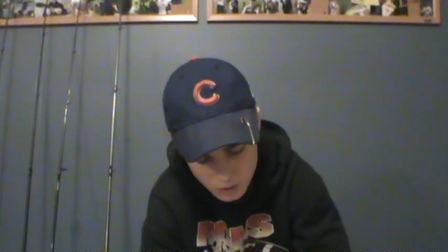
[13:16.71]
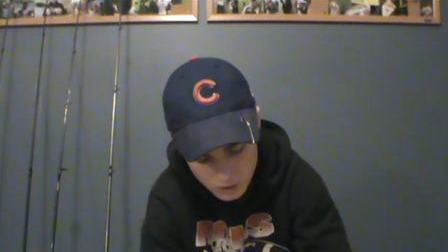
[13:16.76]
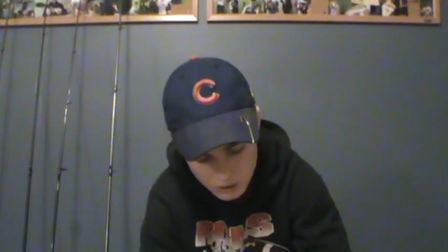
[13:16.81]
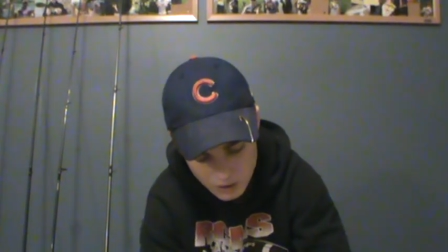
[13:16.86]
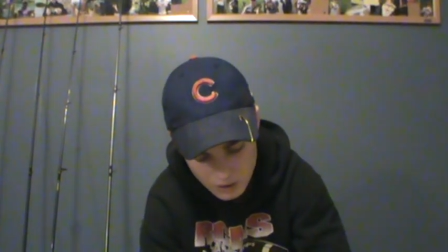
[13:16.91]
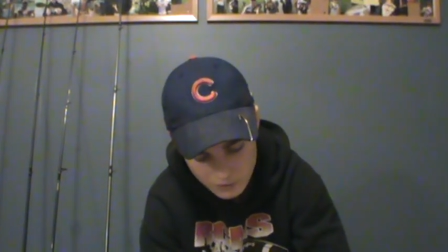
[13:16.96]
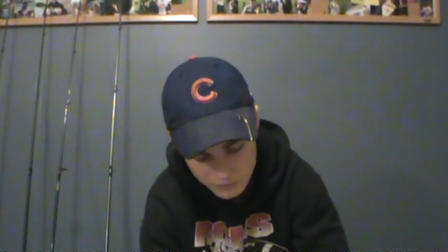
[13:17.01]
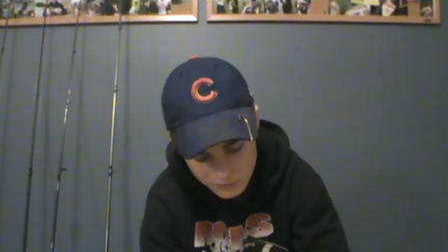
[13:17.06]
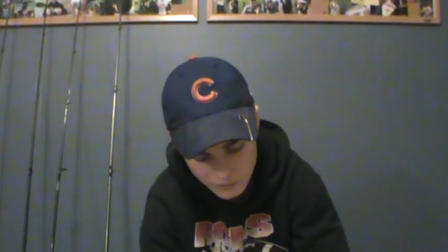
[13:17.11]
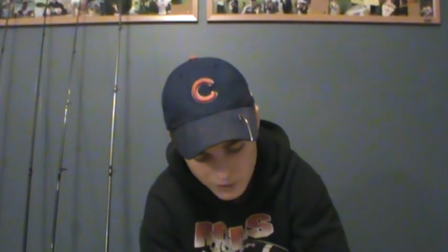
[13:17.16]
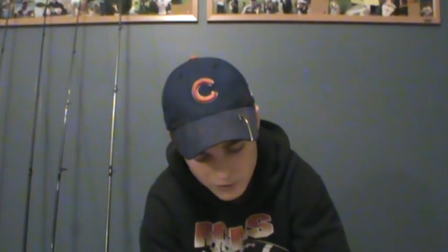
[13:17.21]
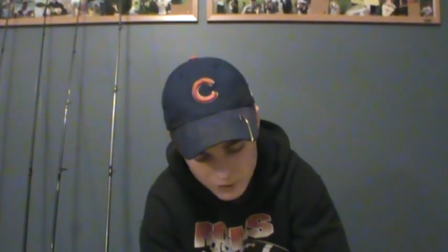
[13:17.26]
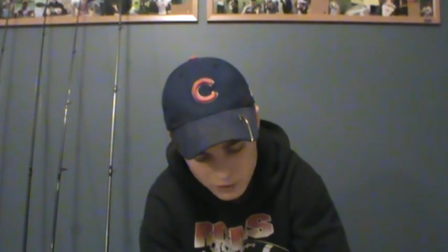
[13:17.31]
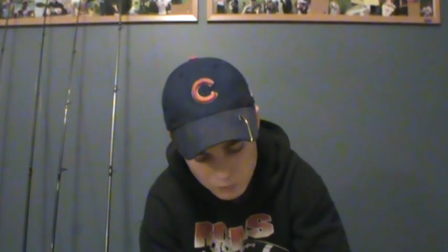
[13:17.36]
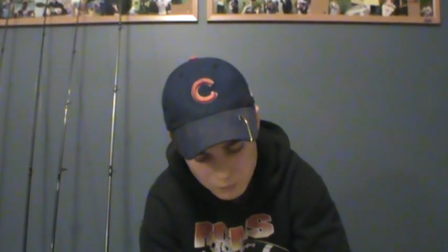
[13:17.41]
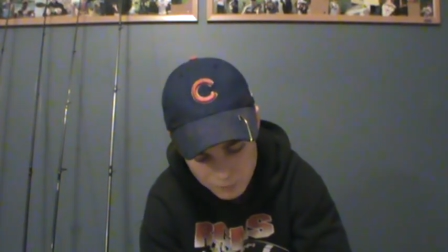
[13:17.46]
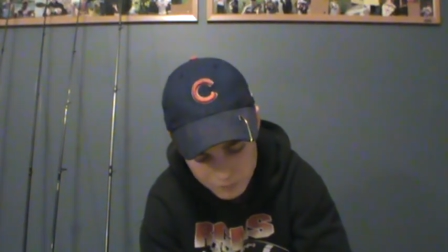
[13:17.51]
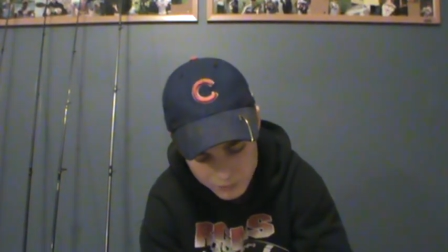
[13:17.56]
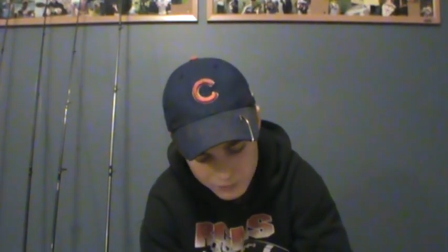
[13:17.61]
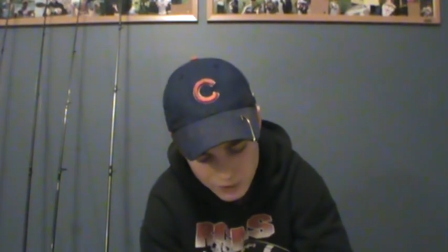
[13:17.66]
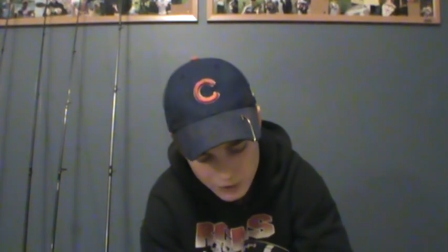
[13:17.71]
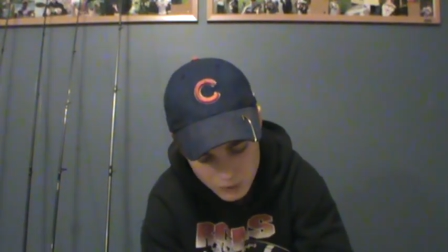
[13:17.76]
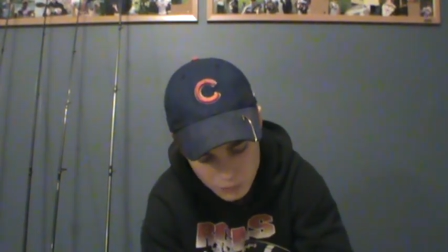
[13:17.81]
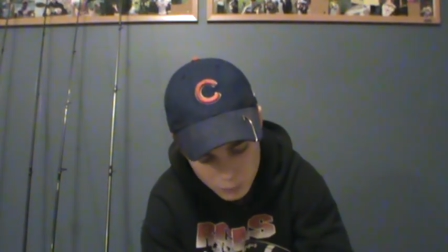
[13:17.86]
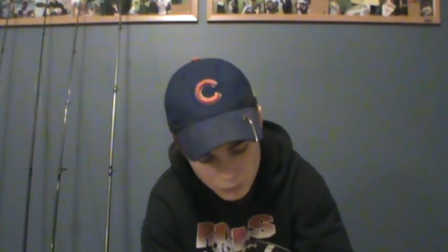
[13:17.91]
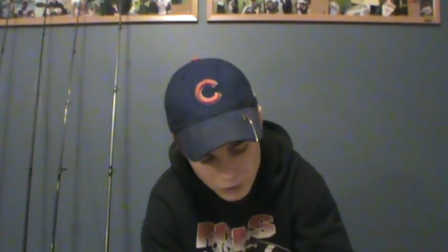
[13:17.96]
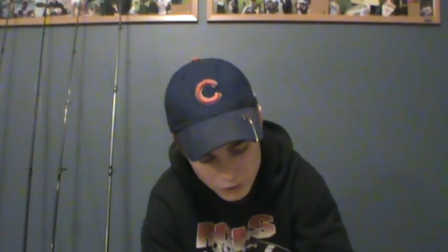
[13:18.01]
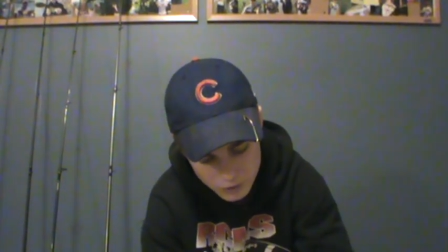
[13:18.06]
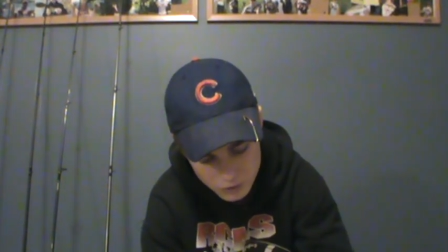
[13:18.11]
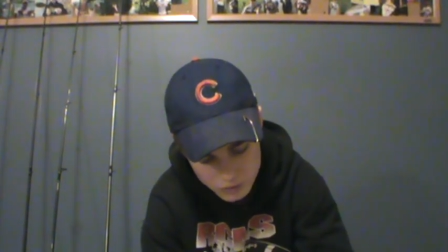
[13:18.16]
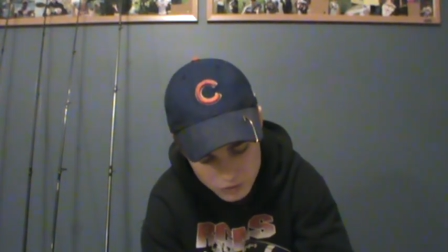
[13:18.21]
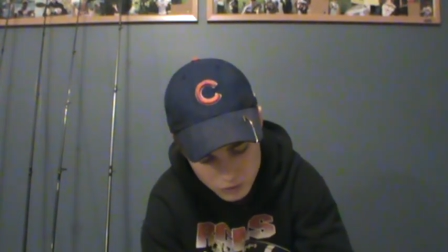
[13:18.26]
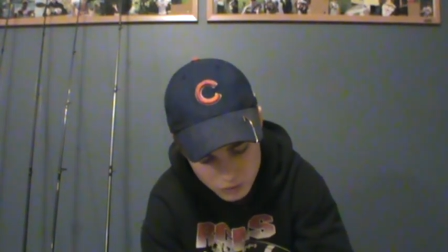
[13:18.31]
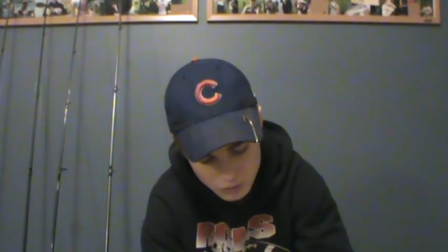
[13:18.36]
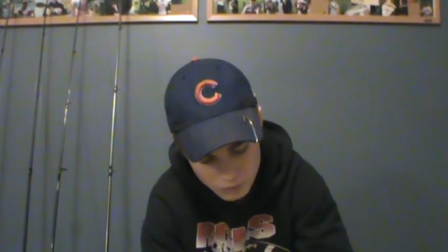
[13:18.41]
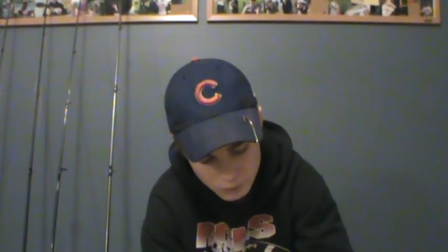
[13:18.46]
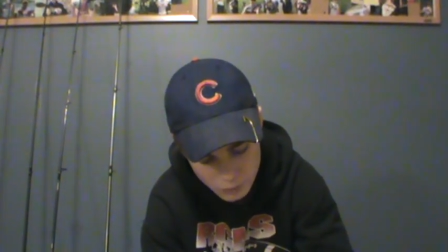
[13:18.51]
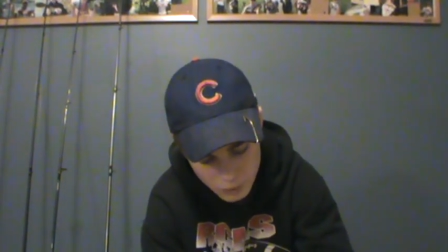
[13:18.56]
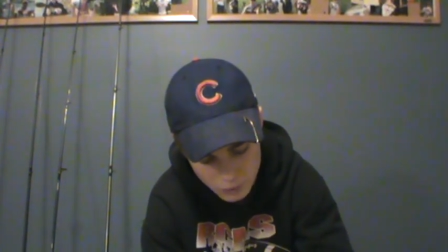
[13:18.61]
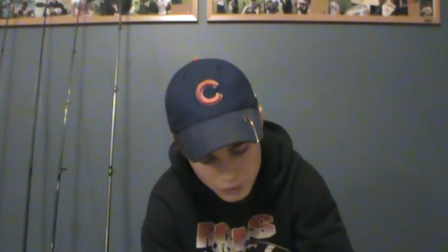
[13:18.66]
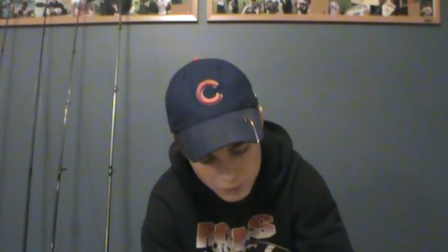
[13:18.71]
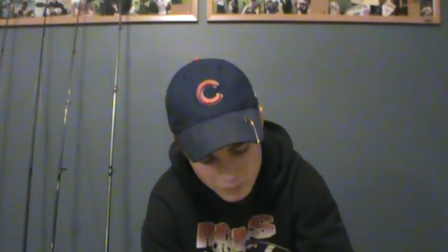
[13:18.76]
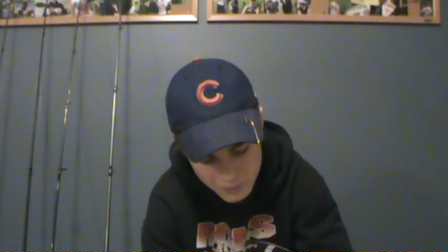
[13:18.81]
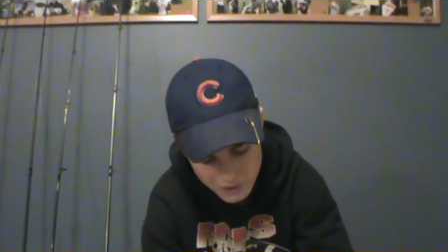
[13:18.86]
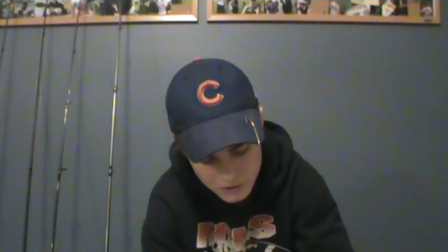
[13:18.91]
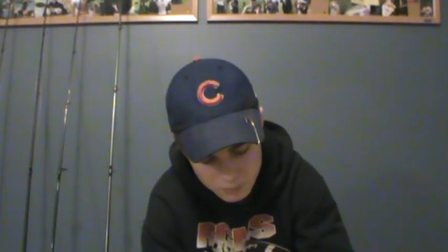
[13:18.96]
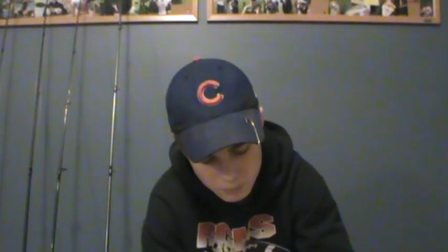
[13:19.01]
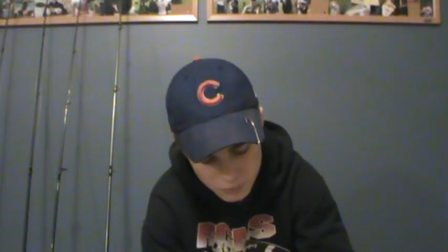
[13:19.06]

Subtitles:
can't find them anywhere, so I'm going to Bass